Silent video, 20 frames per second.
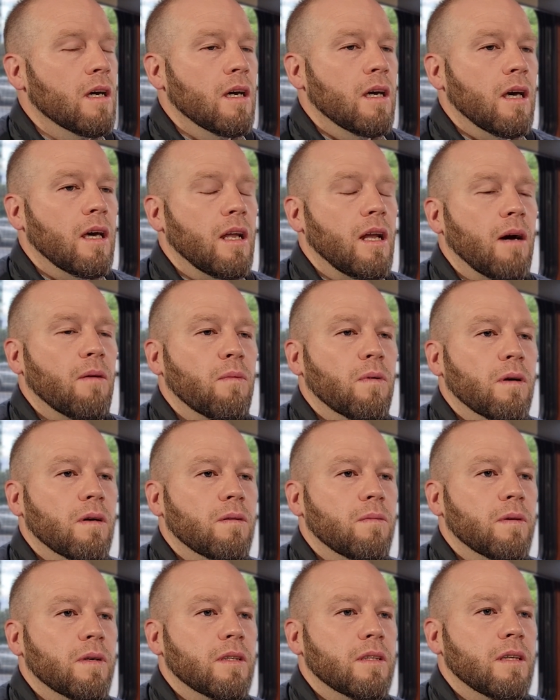And I work
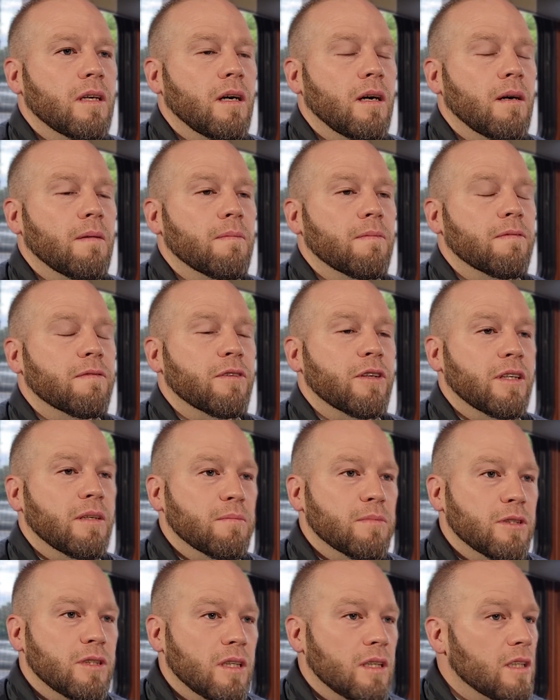with Freedom
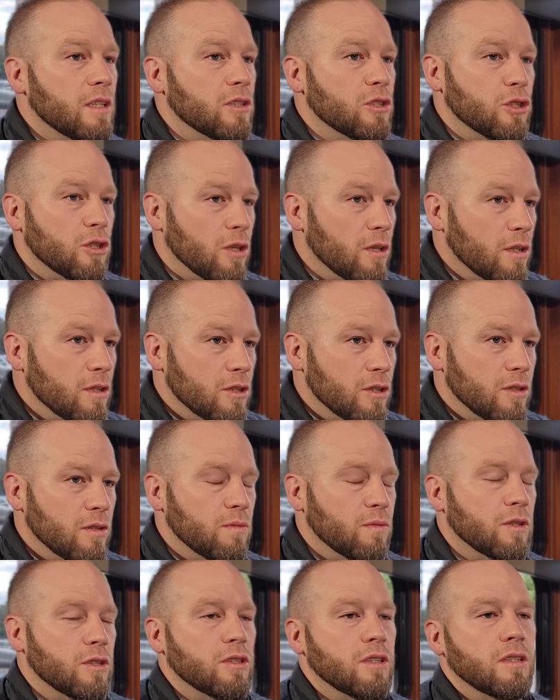City Church,
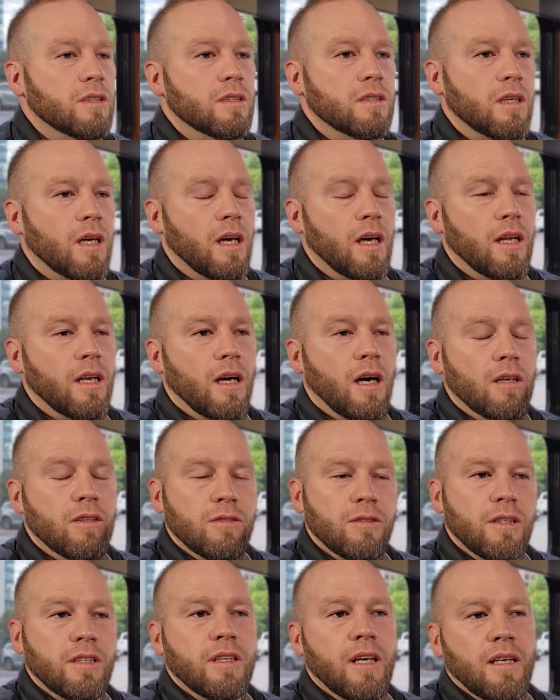which is, and
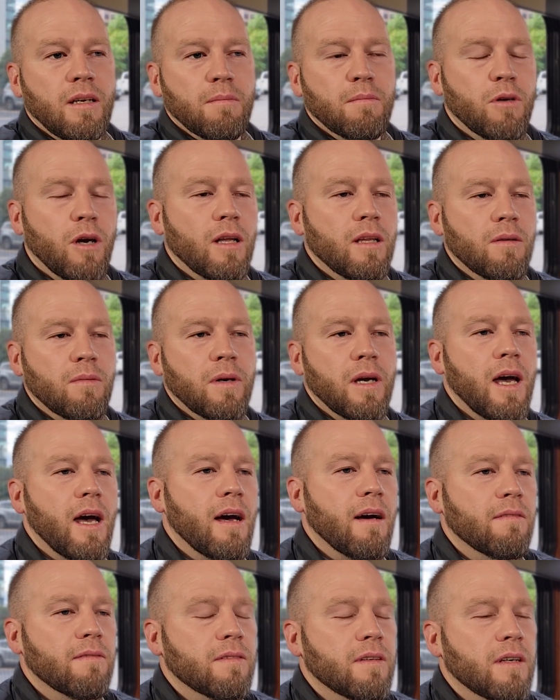underneath that umbrella we have